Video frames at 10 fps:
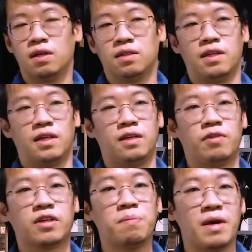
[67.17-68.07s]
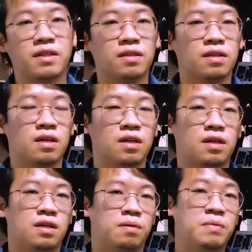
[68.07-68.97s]
they recommend
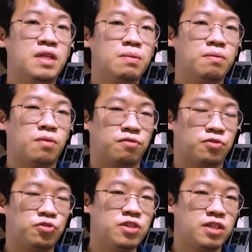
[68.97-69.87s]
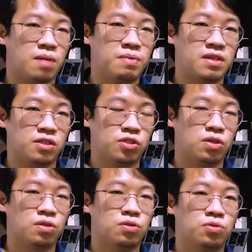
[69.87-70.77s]
minimum of three cabinets
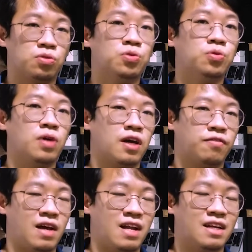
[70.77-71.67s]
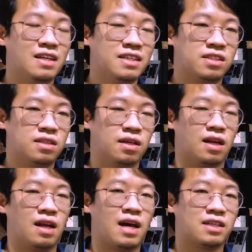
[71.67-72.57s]
to have at least a
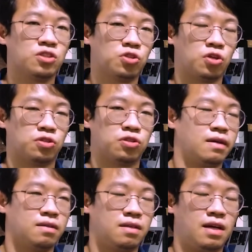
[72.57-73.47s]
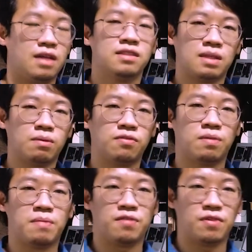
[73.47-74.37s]
line source. And some of the
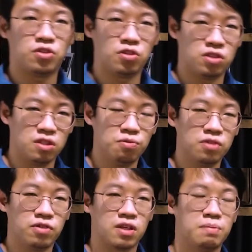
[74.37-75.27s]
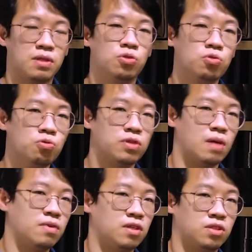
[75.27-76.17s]
manufacturers even recommend two
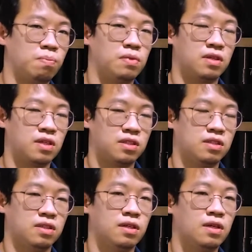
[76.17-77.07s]
cabinets per cluster.